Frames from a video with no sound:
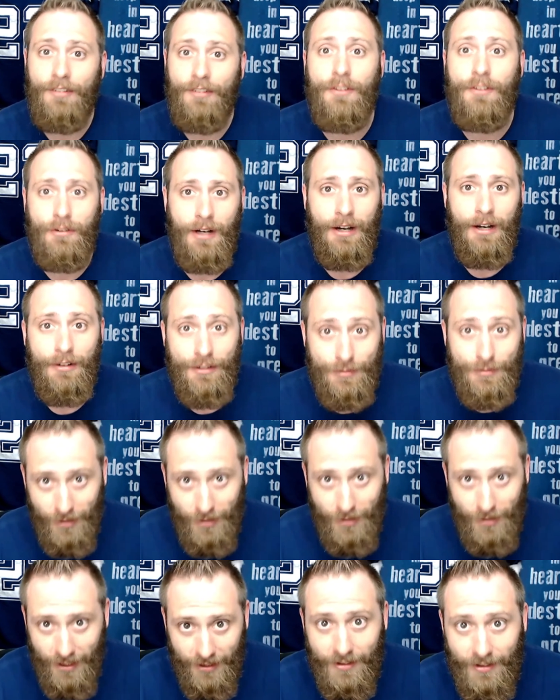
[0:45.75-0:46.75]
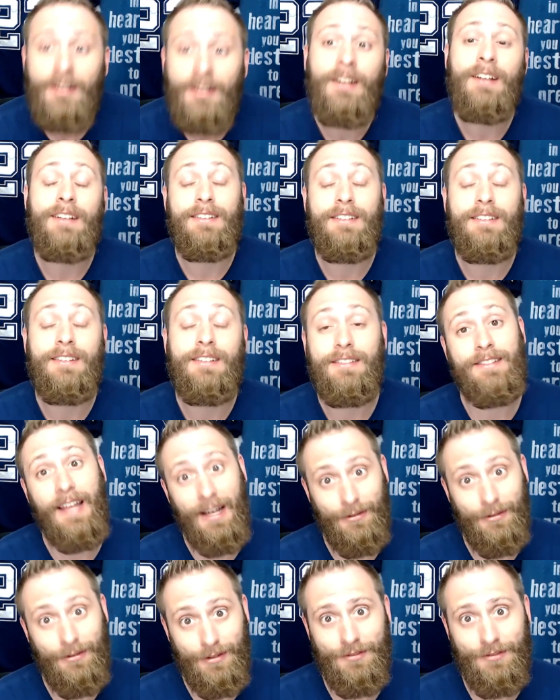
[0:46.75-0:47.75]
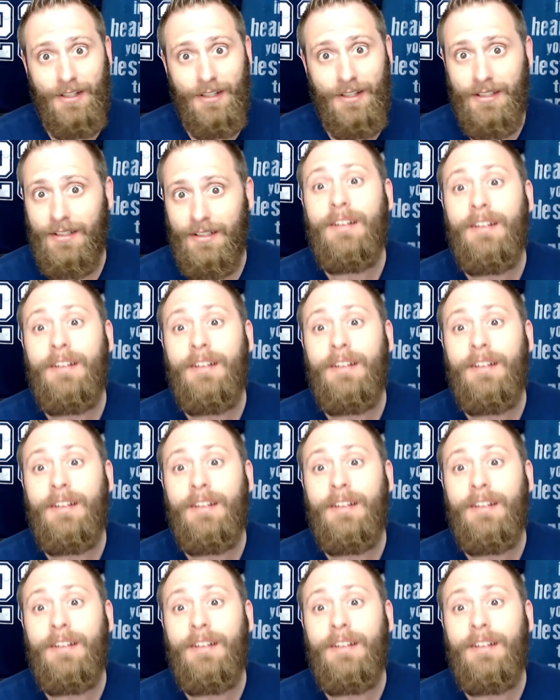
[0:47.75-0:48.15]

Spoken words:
hours prior. That was funny.